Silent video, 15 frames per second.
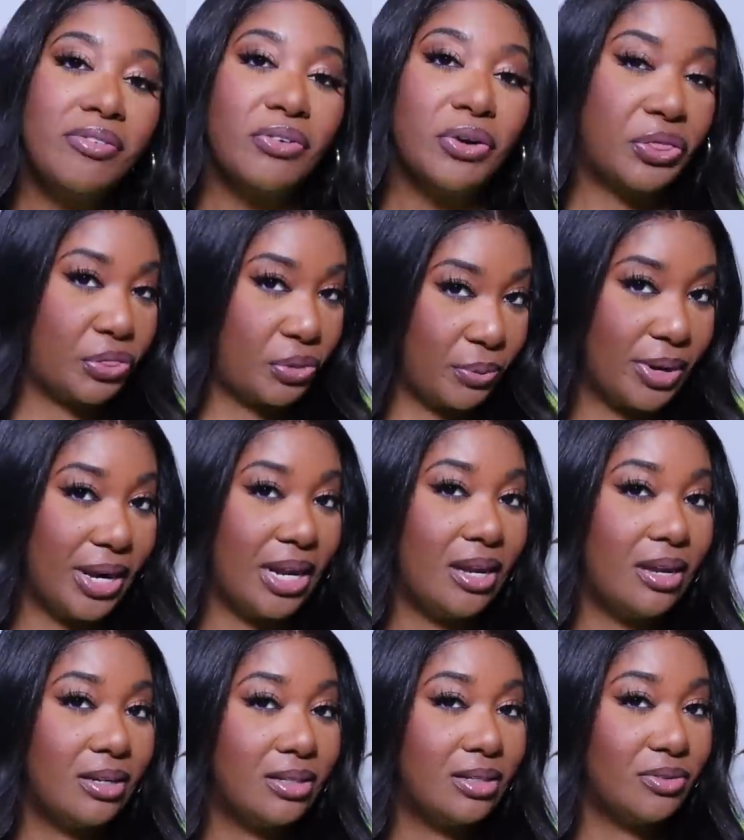for
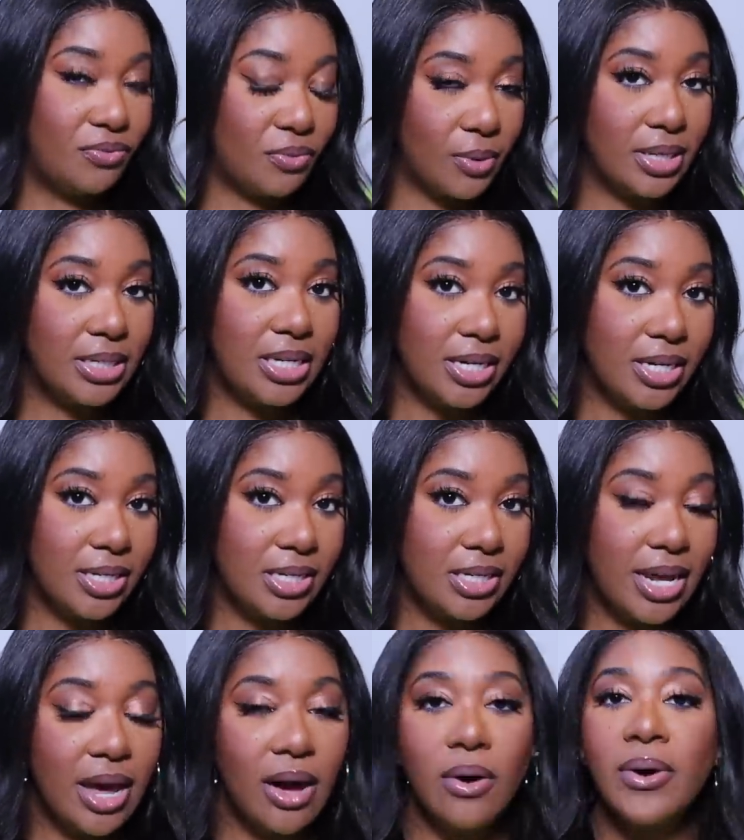three to four years
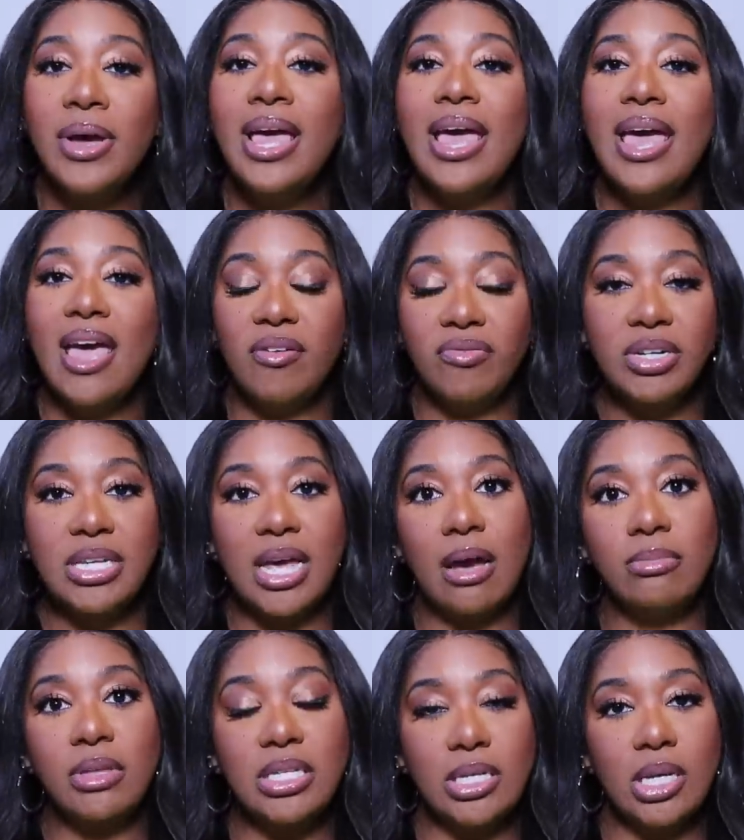now. Every
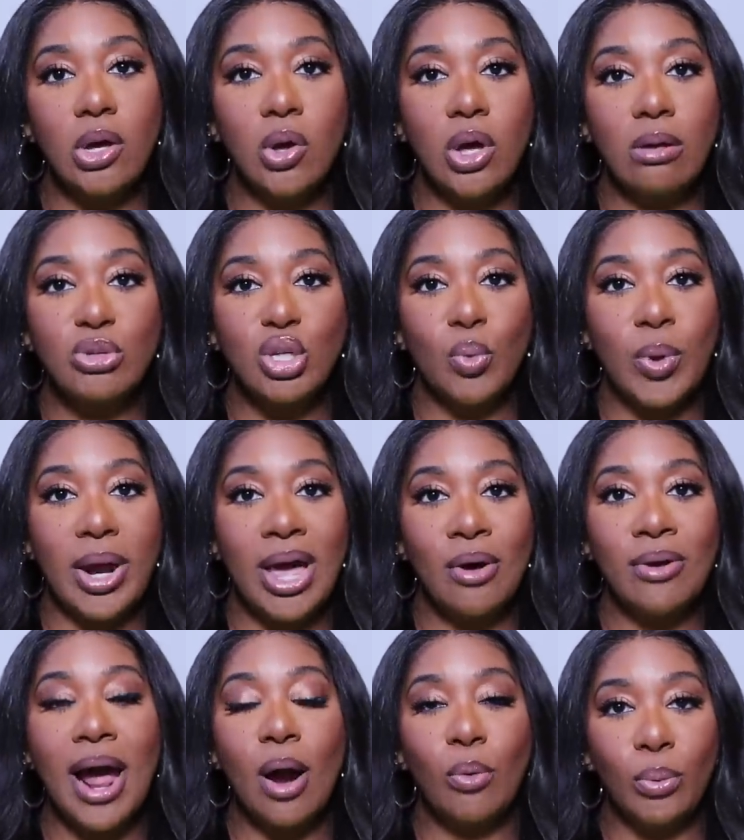time the sale comes
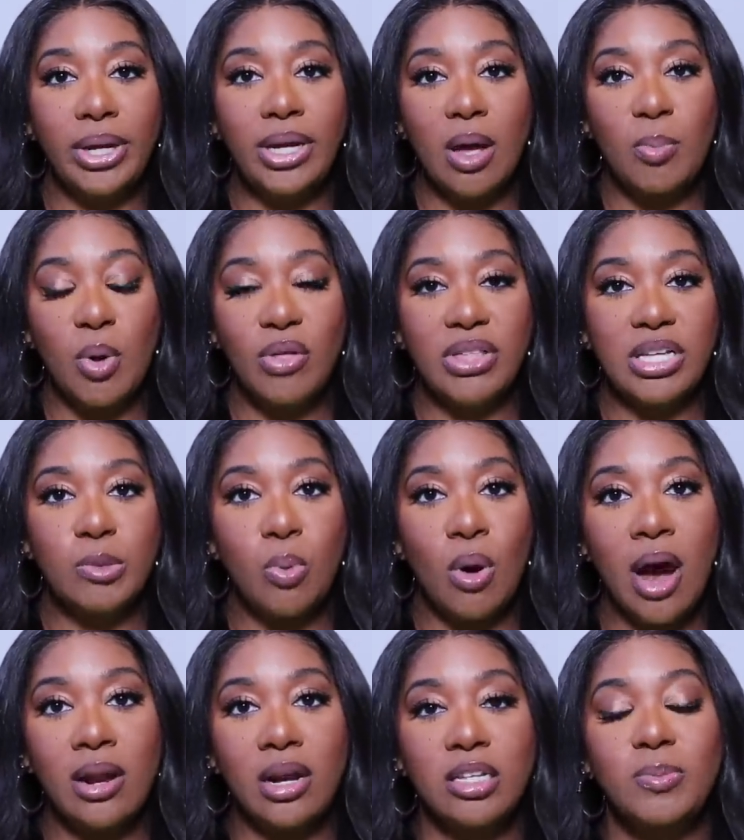around, I re up on this
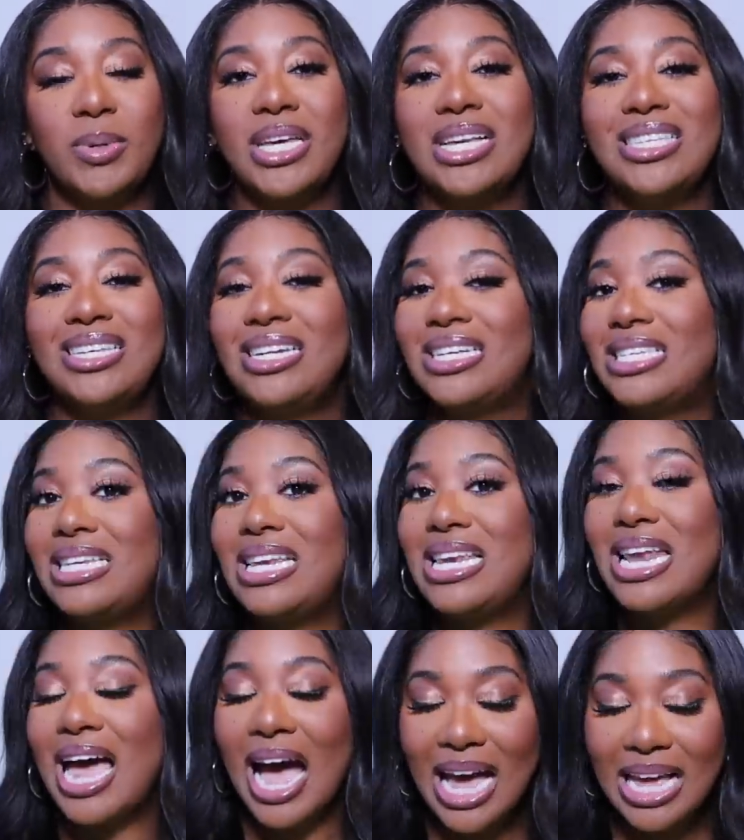product because it is
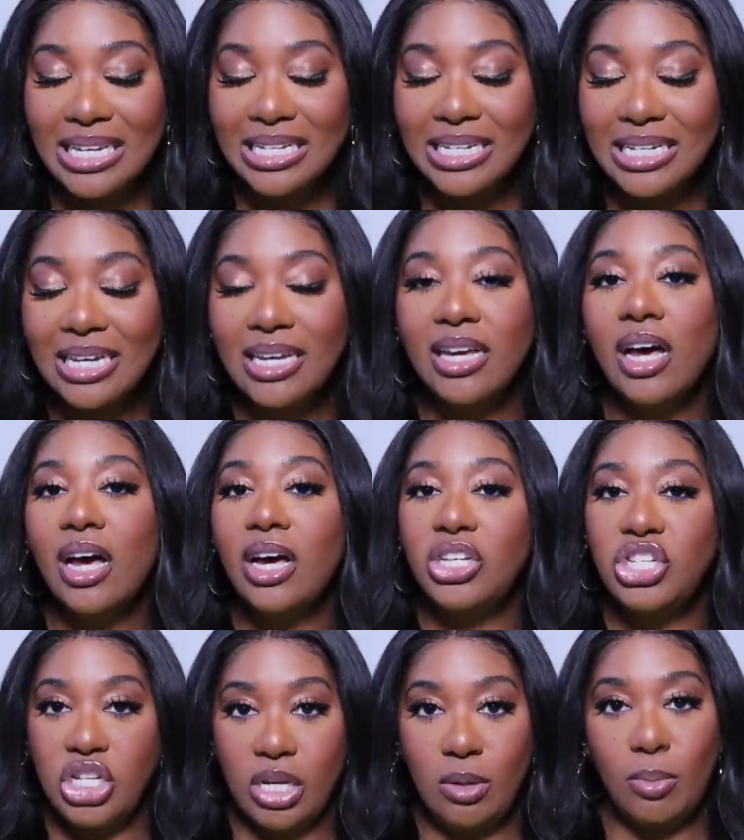not a
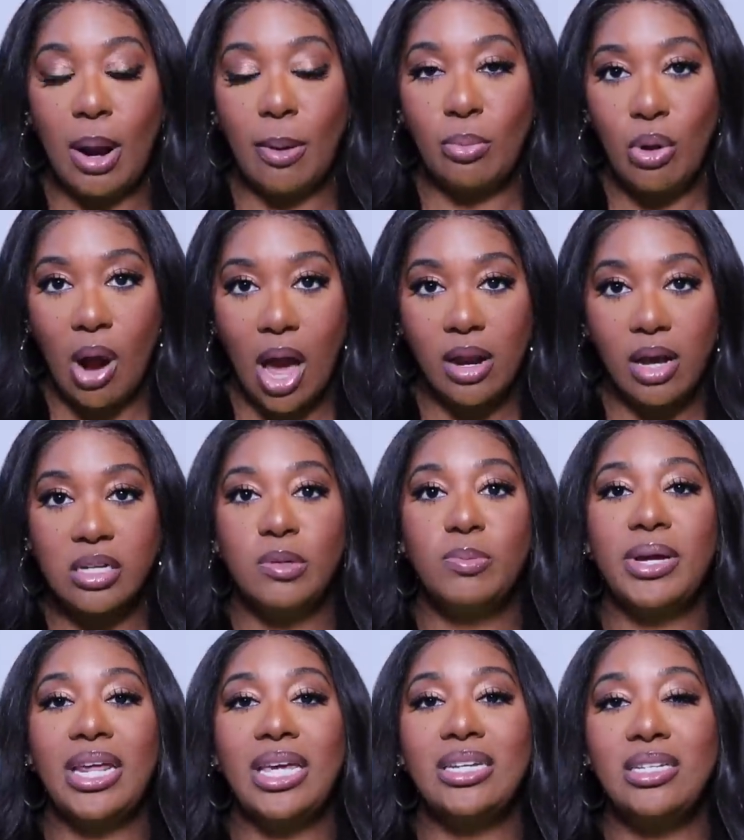cheap product,
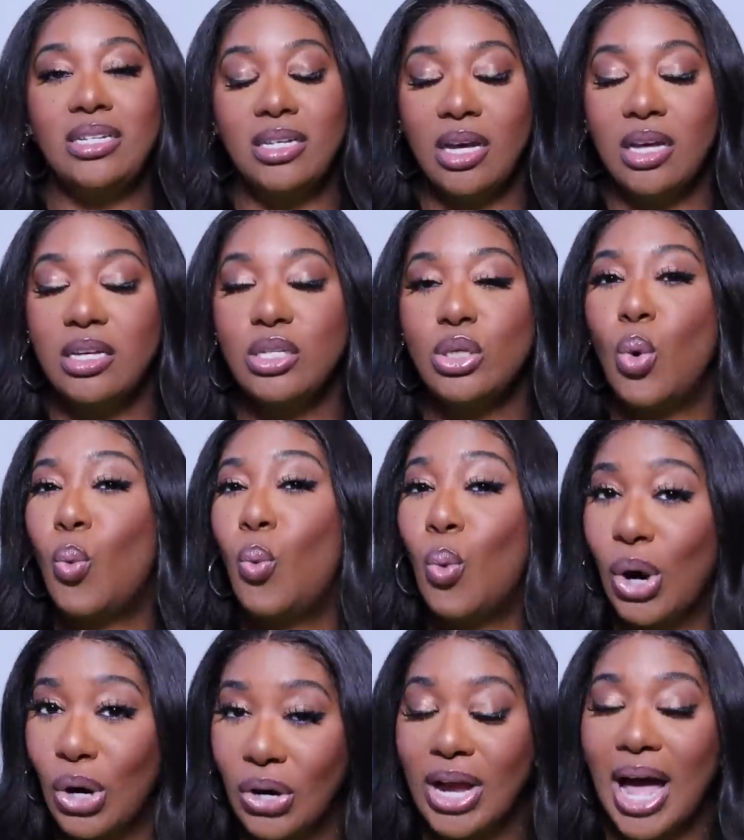but it does
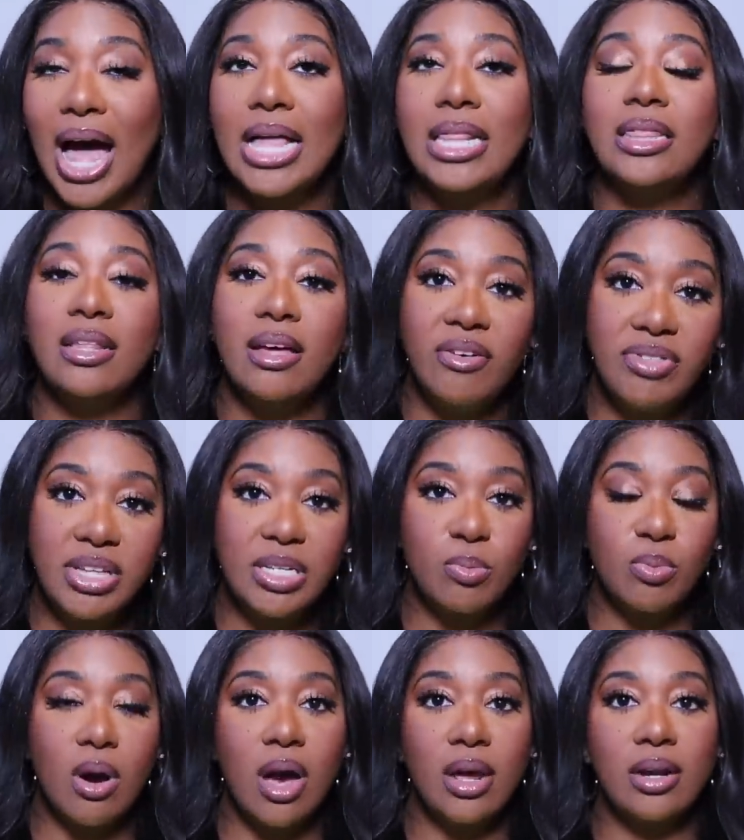work. I love this
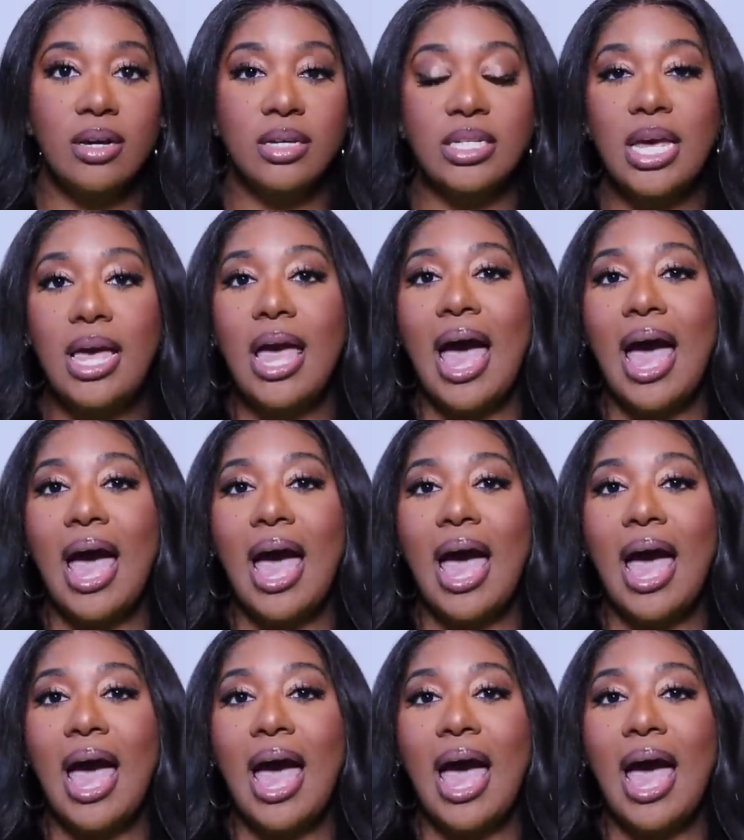product.